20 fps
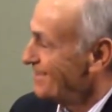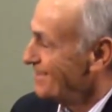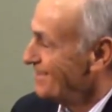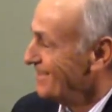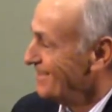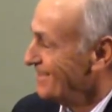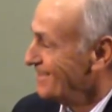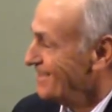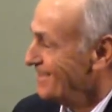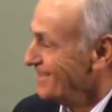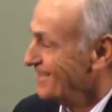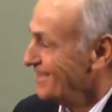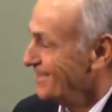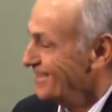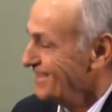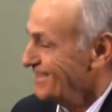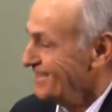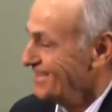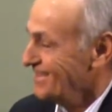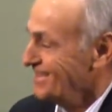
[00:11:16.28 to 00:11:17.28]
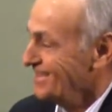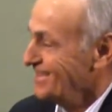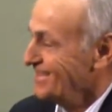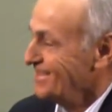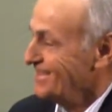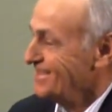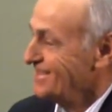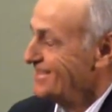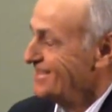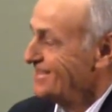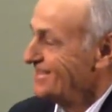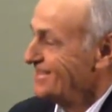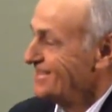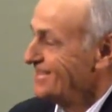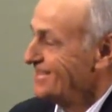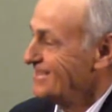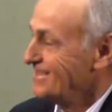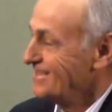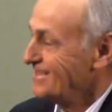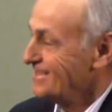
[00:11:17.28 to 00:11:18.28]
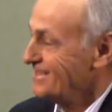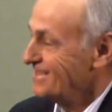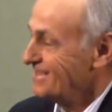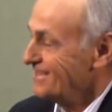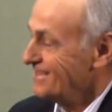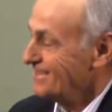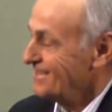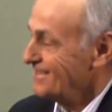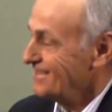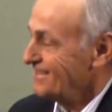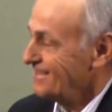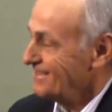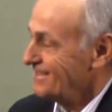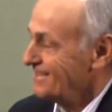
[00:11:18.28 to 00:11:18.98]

[no speech]